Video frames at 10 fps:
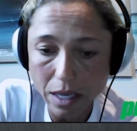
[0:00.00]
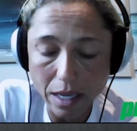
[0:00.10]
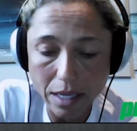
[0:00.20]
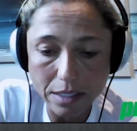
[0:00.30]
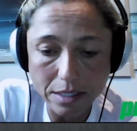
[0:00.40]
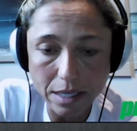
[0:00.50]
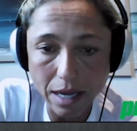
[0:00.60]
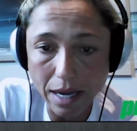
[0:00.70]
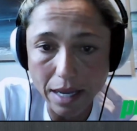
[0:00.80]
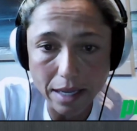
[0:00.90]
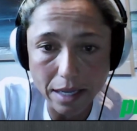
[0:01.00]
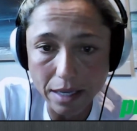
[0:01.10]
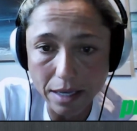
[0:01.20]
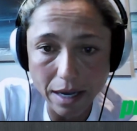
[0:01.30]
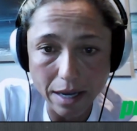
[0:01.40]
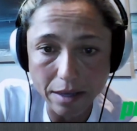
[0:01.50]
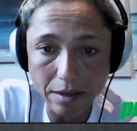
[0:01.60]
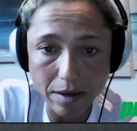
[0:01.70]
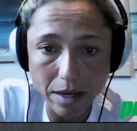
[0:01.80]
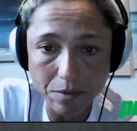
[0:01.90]
and I
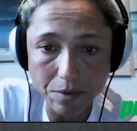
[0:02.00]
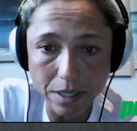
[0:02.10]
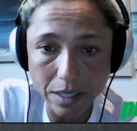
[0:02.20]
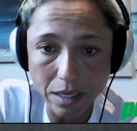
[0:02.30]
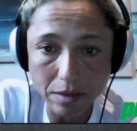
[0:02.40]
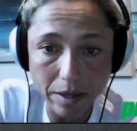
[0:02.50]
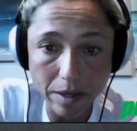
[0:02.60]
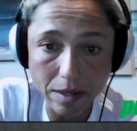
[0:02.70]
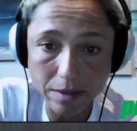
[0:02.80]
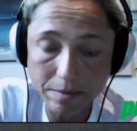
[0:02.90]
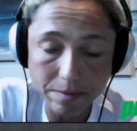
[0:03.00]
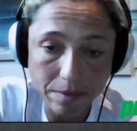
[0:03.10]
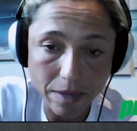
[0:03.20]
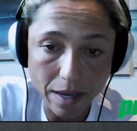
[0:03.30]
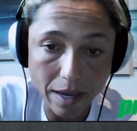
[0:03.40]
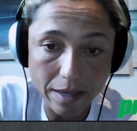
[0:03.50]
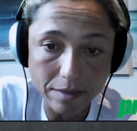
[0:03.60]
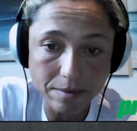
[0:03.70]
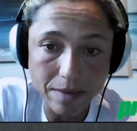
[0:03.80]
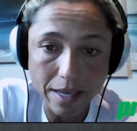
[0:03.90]
really like.
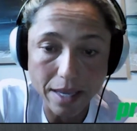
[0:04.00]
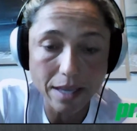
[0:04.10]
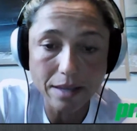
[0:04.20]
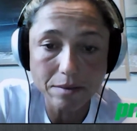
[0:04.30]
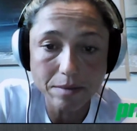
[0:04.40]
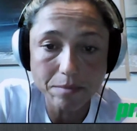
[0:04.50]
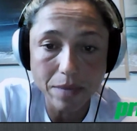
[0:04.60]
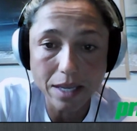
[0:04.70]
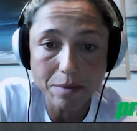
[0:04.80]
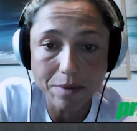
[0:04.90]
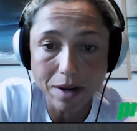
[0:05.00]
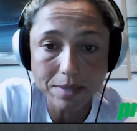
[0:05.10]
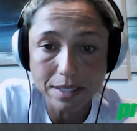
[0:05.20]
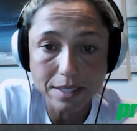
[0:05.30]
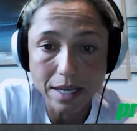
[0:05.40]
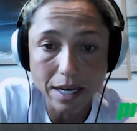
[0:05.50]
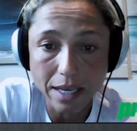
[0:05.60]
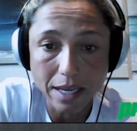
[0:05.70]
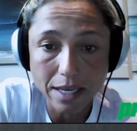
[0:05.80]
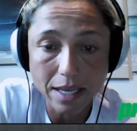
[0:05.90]
I can't make any promises that I
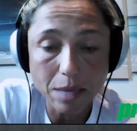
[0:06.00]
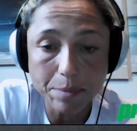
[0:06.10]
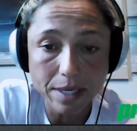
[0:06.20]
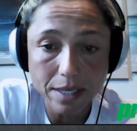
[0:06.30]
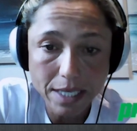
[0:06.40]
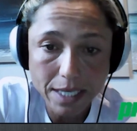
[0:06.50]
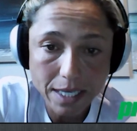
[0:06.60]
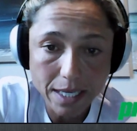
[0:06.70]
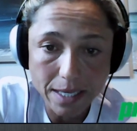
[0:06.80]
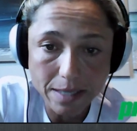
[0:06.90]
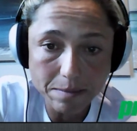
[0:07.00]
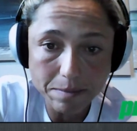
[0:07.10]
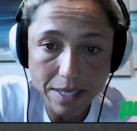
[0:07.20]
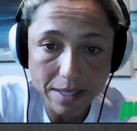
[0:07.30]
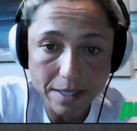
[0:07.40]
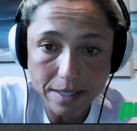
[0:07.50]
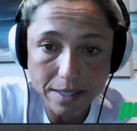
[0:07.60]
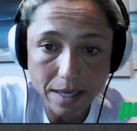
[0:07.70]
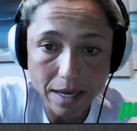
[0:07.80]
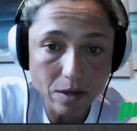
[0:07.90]
can't keep,
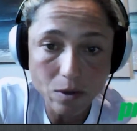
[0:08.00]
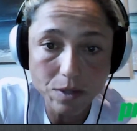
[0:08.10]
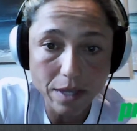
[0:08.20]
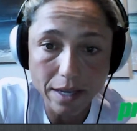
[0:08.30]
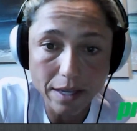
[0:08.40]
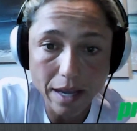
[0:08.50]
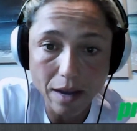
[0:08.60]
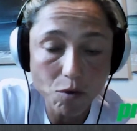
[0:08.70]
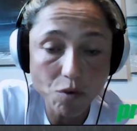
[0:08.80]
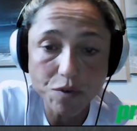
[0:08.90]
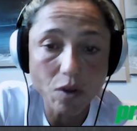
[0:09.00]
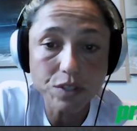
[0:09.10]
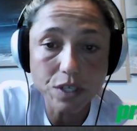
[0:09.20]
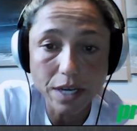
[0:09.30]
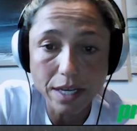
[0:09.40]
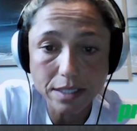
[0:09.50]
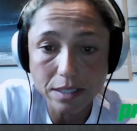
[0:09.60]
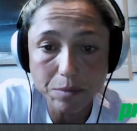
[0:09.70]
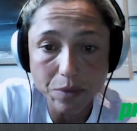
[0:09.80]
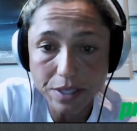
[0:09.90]
because I know that I will falter at
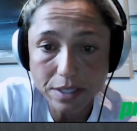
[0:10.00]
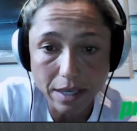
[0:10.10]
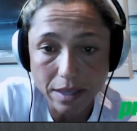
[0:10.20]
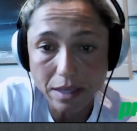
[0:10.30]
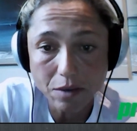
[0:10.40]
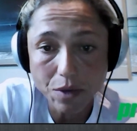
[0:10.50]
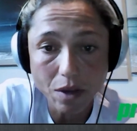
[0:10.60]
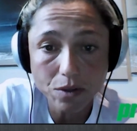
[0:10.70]
some point, and I think we